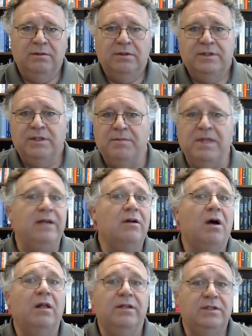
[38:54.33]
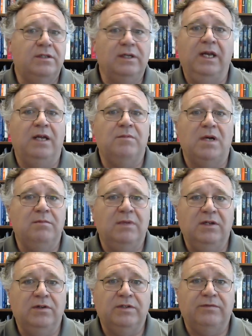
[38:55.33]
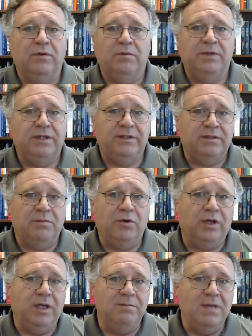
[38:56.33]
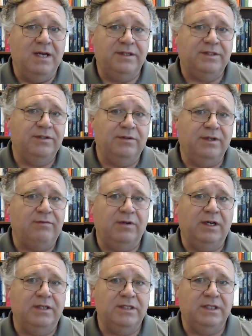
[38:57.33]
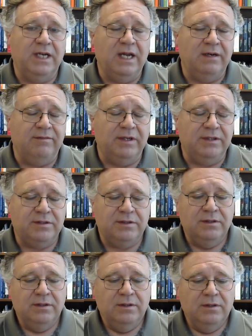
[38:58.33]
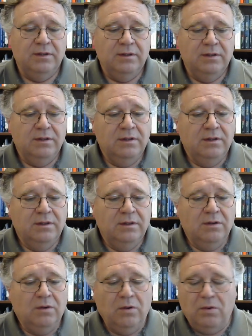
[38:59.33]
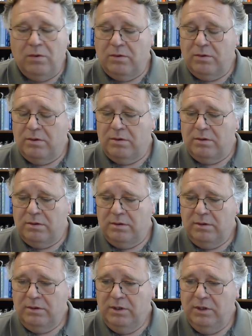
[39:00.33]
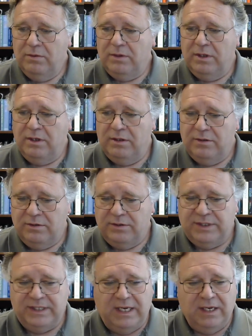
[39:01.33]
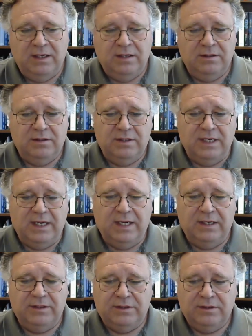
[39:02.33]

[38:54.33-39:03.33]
Some of that knowledge, again, might be useful, but it's a murky mess. You'll never get to the end of it. Or you can understand that